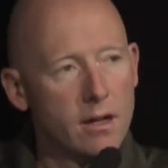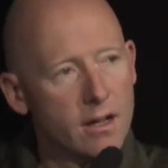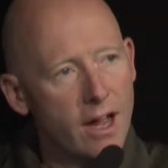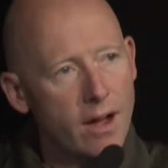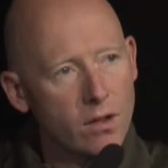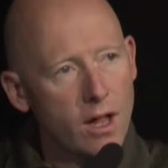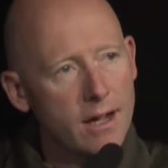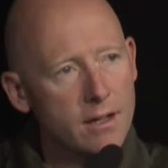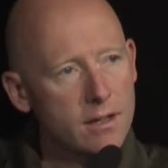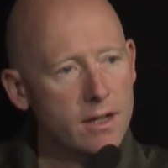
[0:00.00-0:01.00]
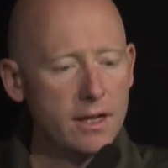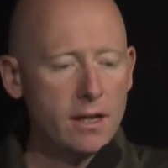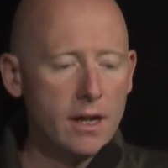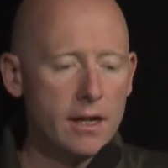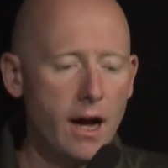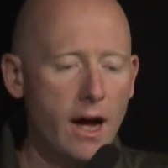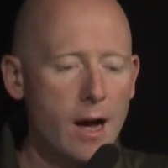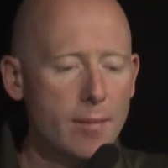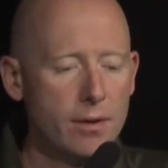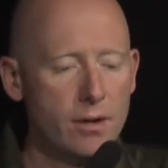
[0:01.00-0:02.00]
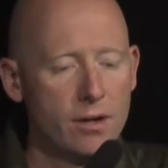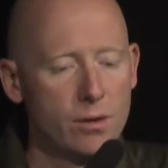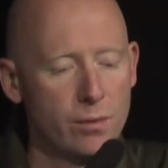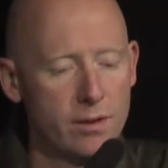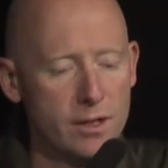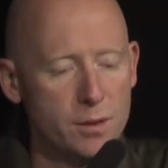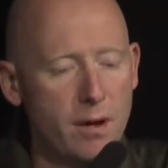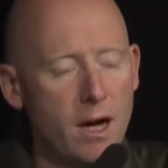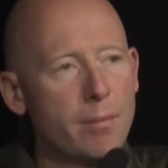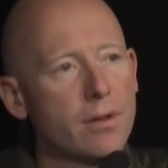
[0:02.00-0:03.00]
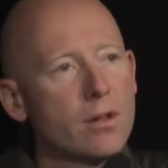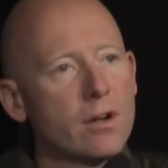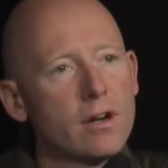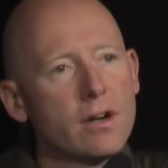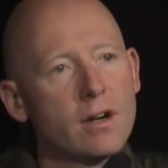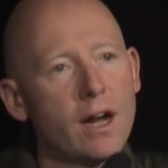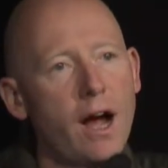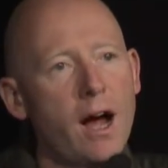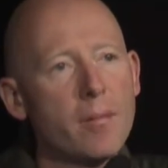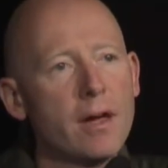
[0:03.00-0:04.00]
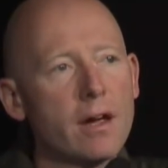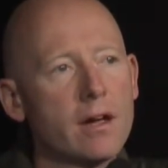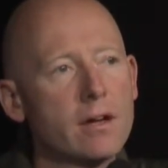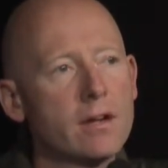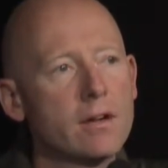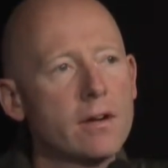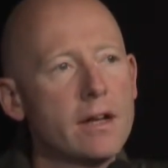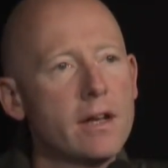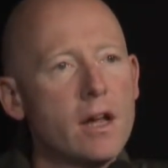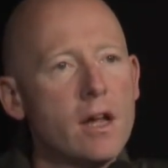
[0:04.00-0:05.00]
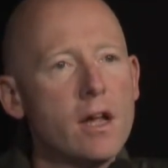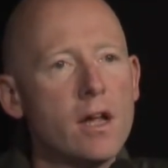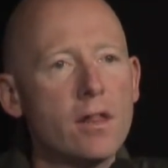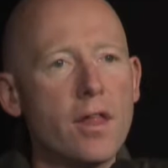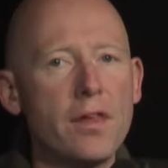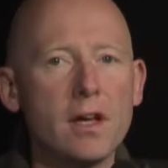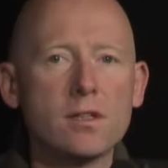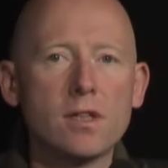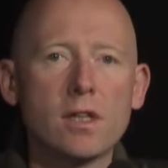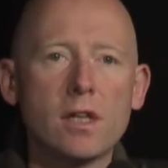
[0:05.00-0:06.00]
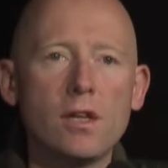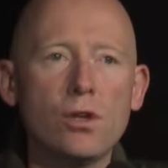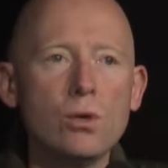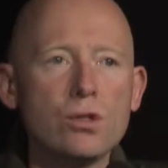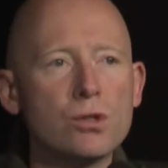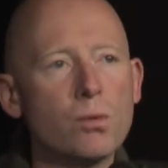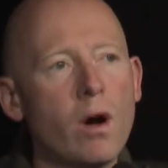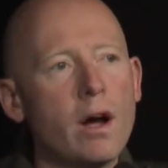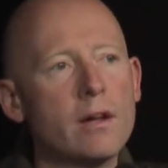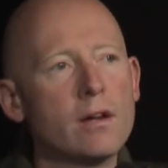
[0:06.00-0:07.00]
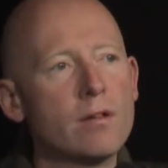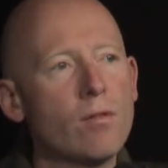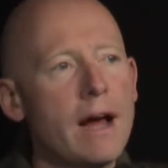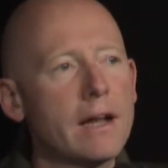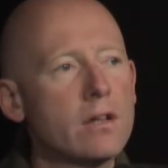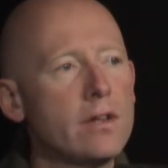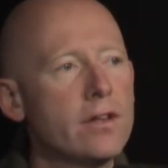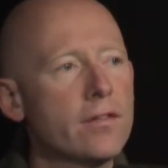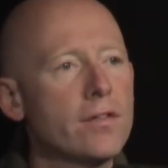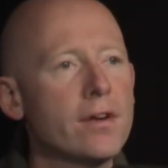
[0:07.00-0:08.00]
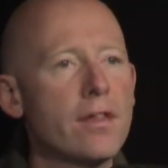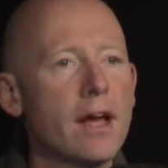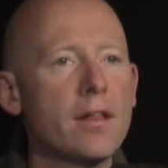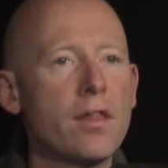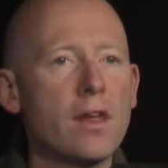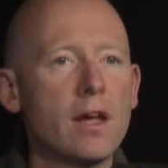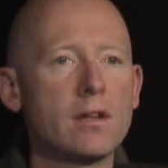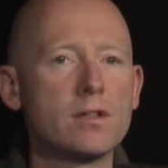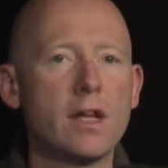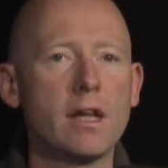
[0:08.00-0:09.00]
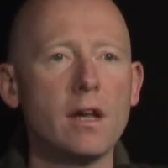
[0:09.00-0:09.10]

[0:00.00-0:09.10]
have a lot in common with this popular comic, right? The things that the users want are radically different than the things that